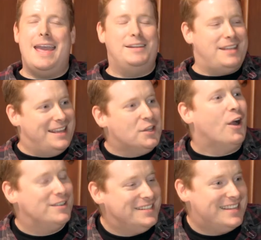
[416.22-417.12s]
It's it's
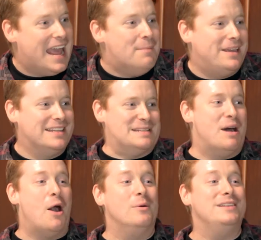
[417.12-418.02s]
hard to say because
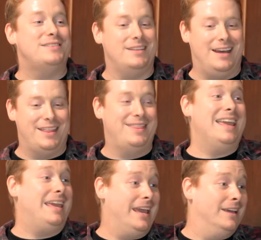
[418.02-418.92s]
I'm always uh,
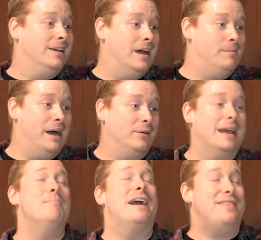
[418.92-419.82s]
thinking
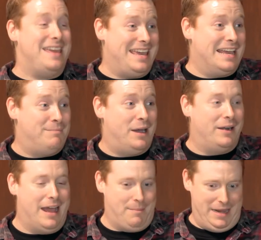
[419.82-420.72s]
about, and by thinking
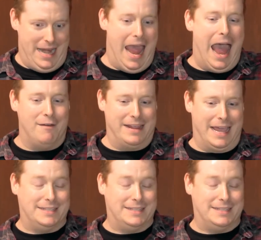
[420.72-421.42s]
about, I mean having